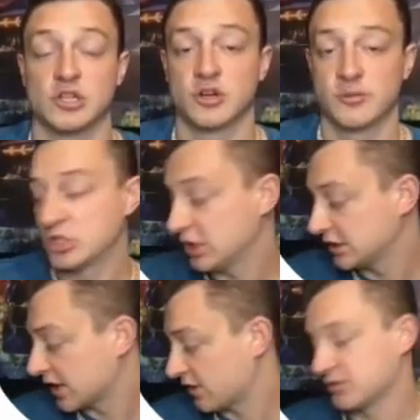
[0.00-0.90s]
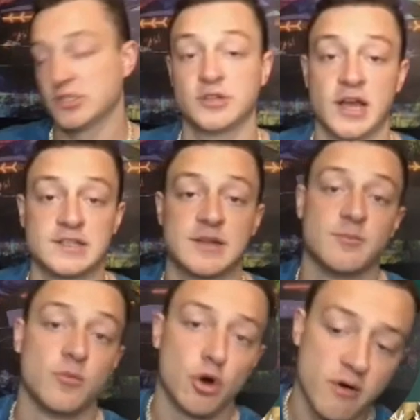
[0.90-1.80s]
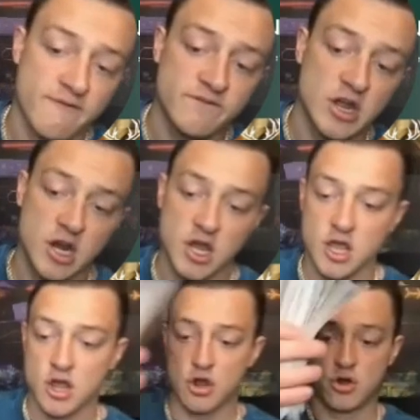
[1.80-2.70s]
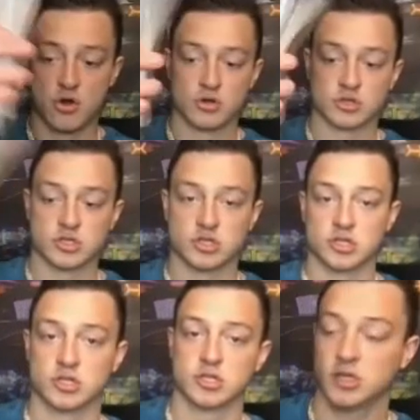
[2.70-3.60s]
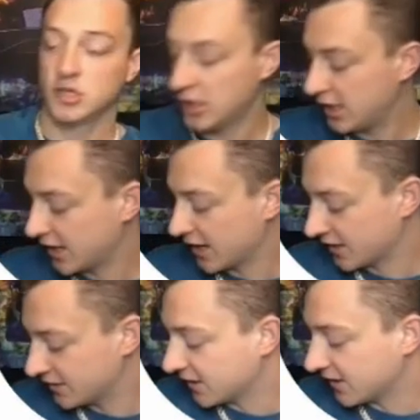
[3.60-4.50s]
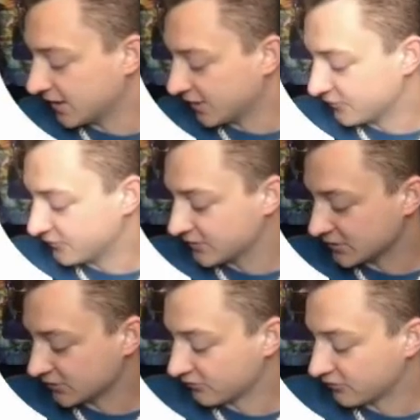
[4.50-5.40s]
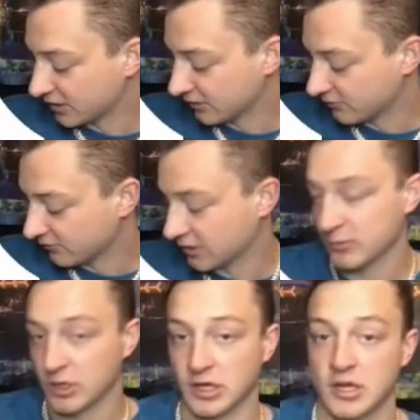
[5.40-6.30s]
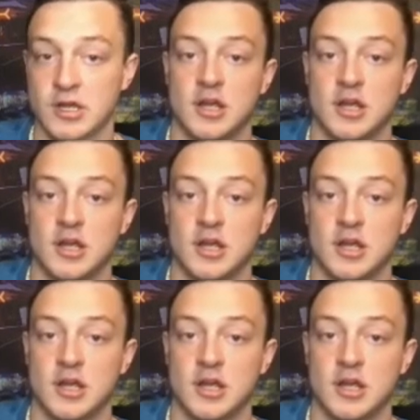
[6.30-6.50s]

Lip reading: Learning Machines. I'll see you guys in more videos, and just some funny money.